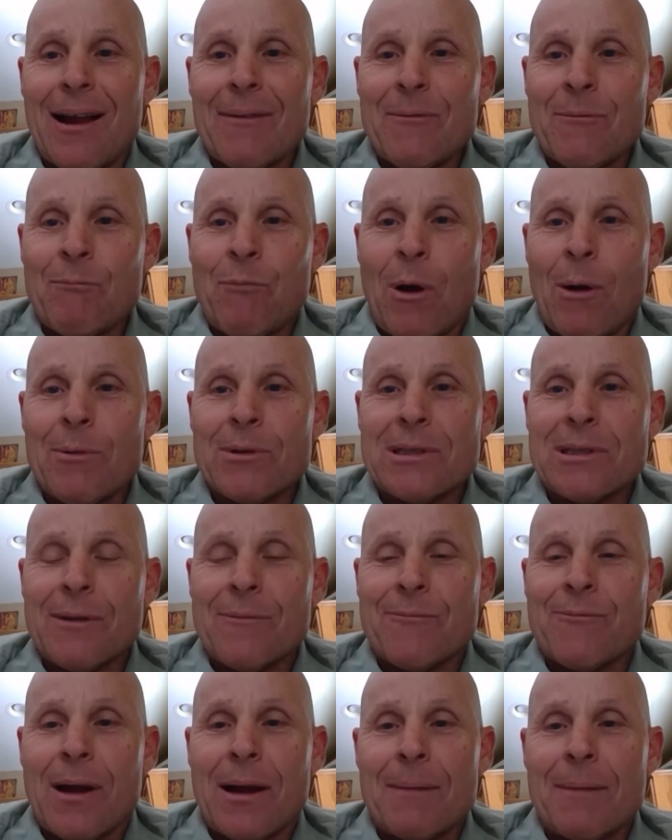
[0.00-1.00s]
What was
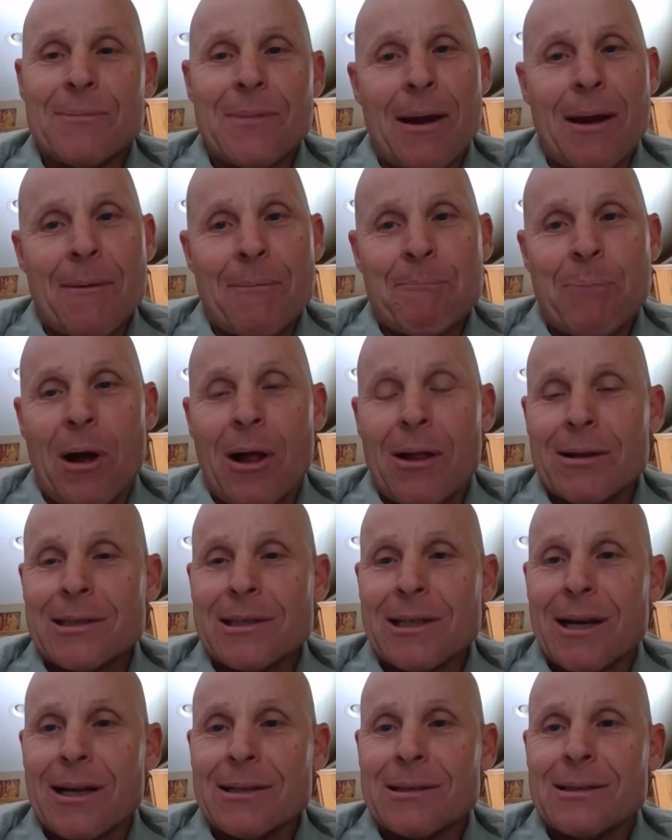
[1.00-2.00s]
I
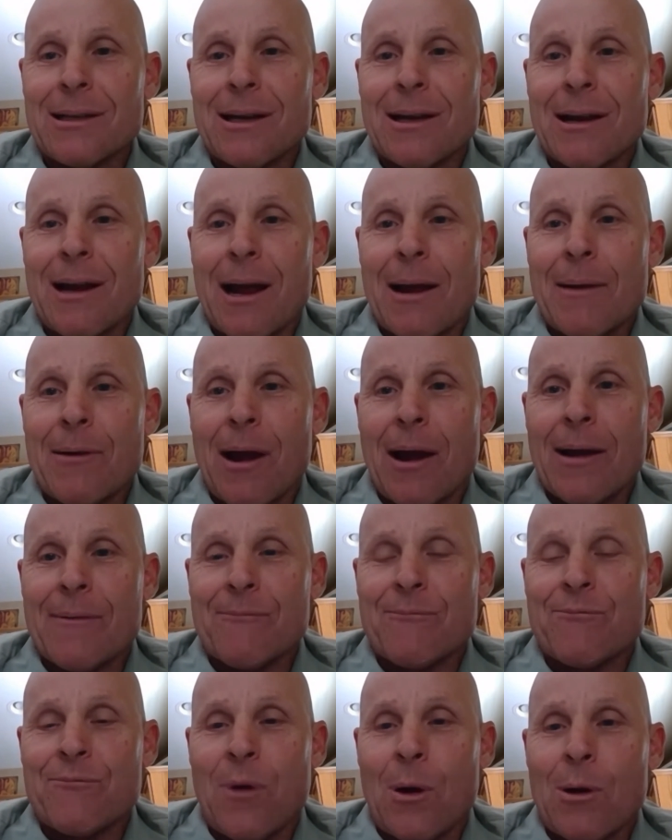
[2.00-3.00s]
apologize. I
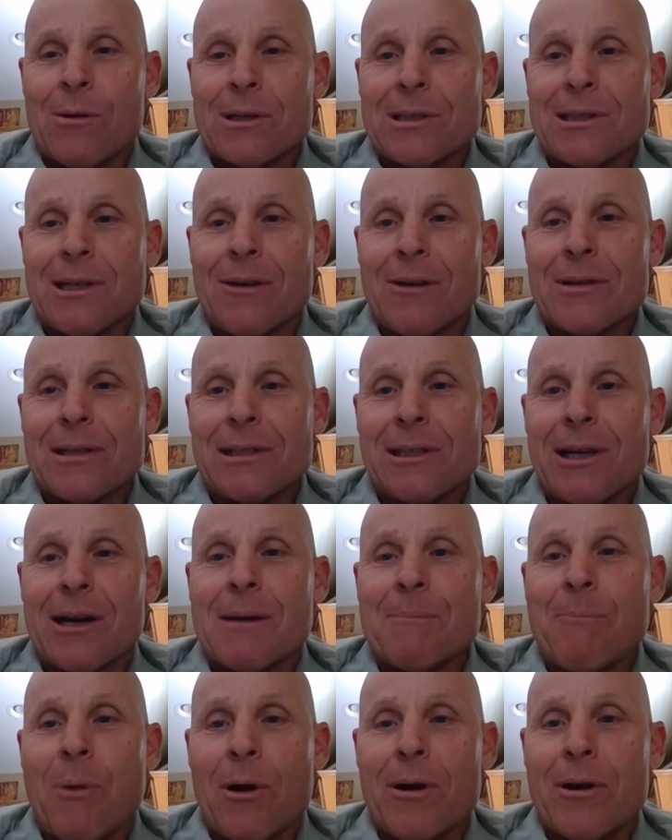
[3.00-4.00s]
focused on the
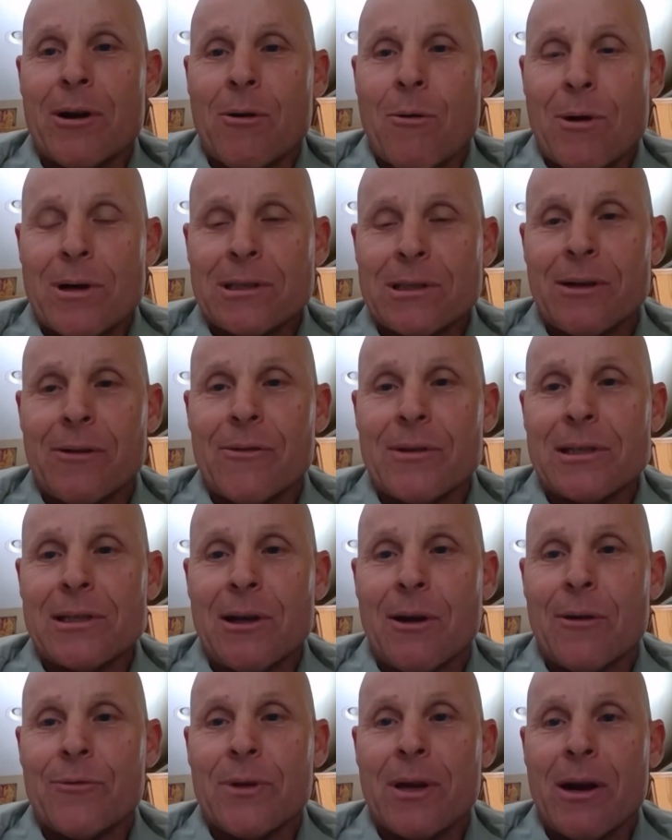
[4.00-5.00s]
second part of your question on the
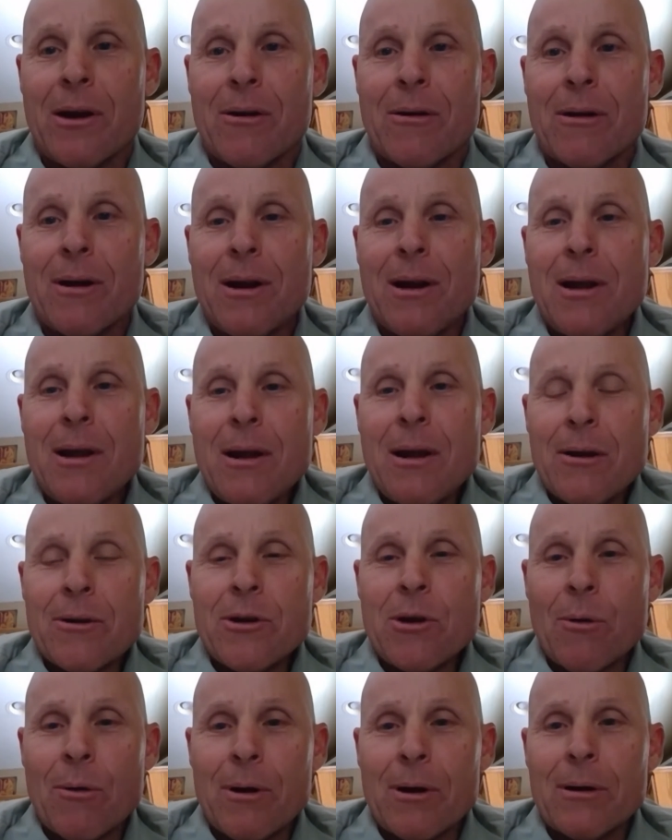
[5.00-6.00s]
self-care. Oh, no, and
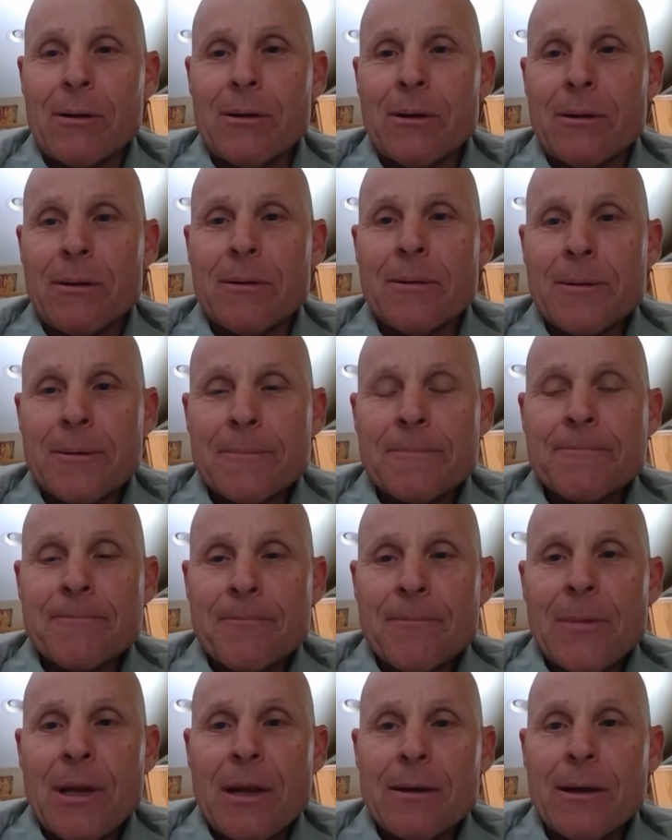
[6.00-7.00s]
that's
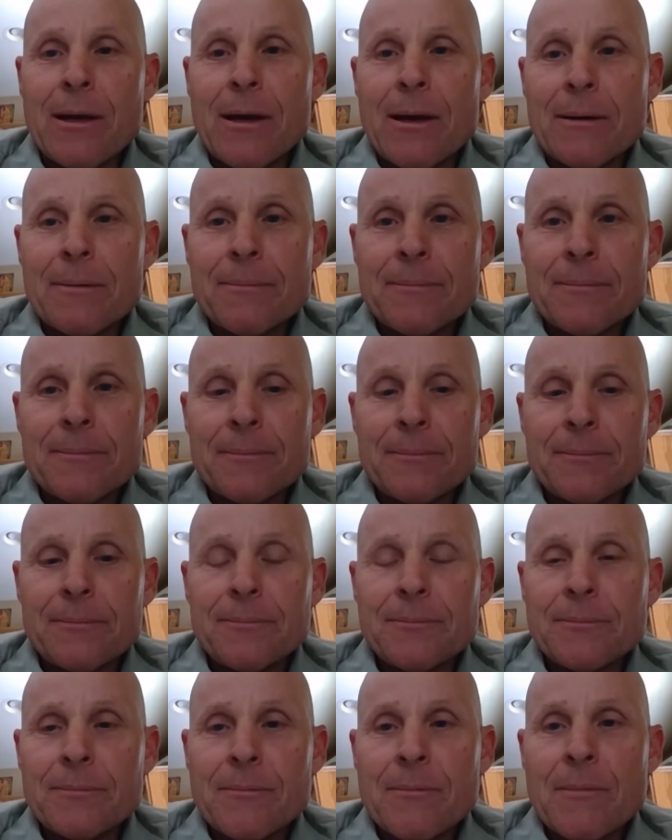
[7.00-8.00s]
fine. Go ahead.
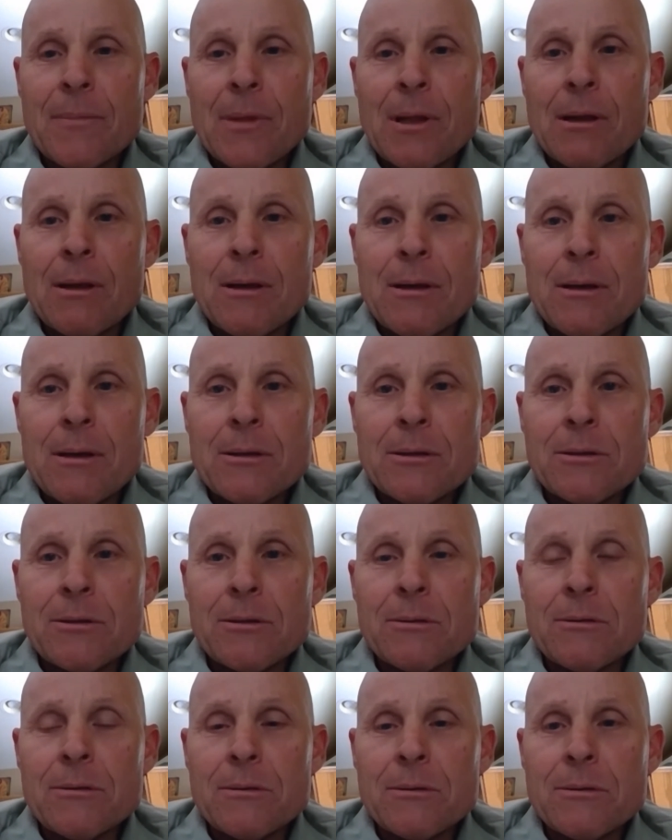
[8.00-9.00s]
Roll with the
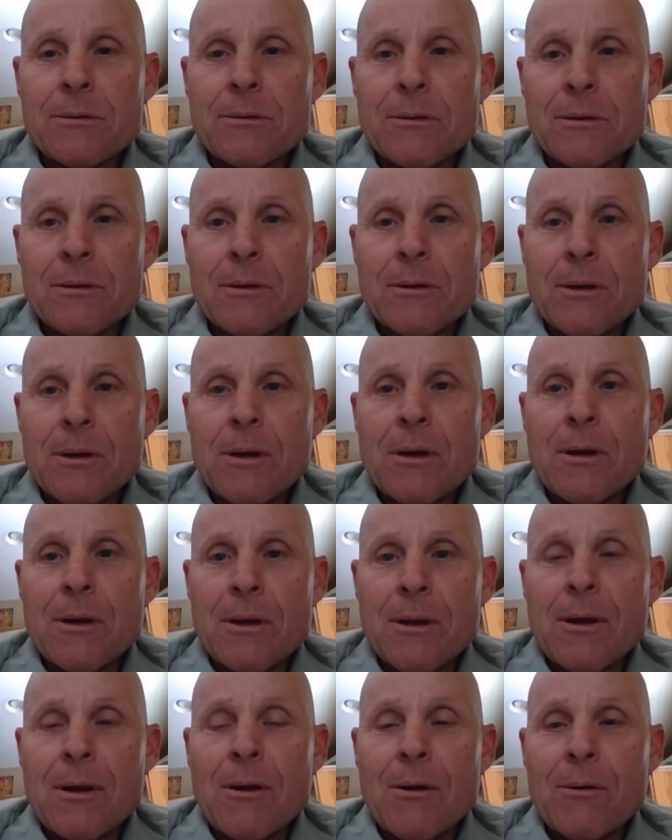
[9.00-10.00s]
self-care.
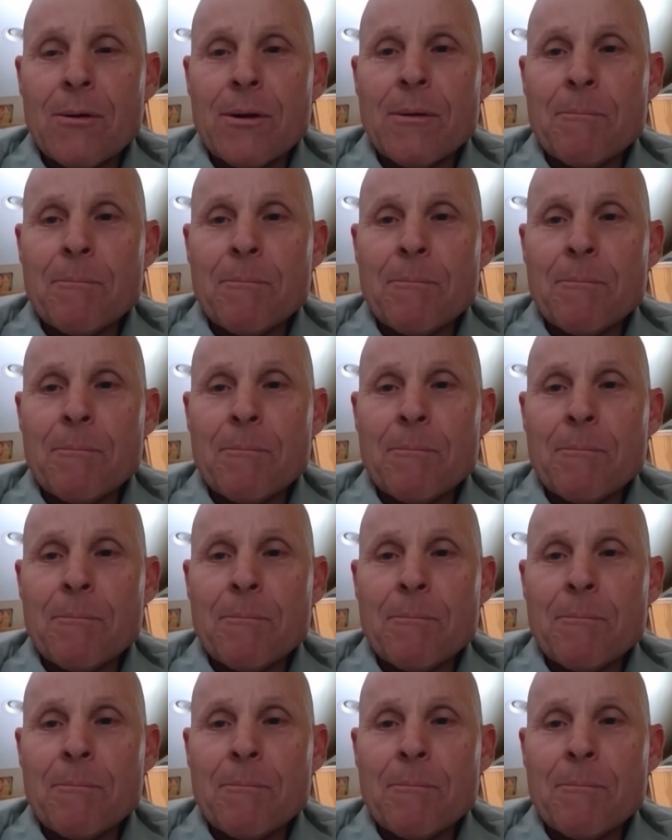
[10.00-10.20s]
We can